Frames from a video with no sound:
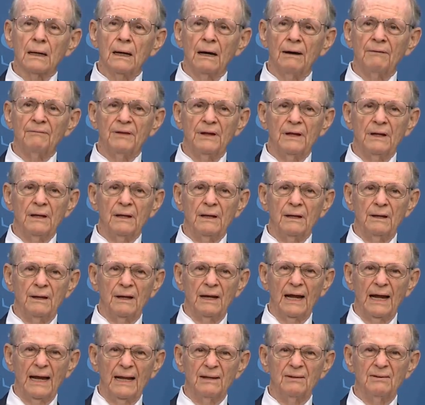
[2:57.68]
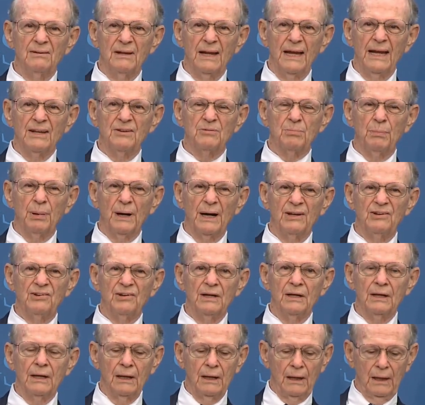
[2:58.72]
of the United States
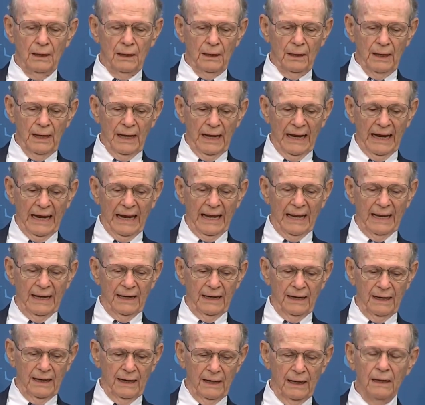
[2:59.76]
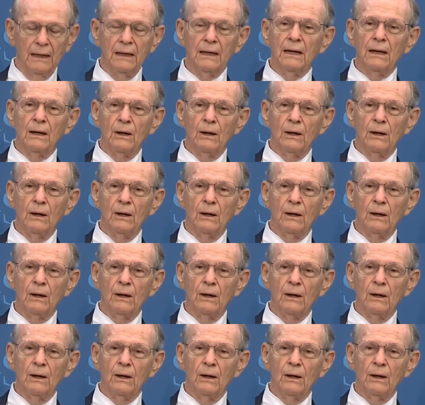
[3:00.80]
budget, and uh,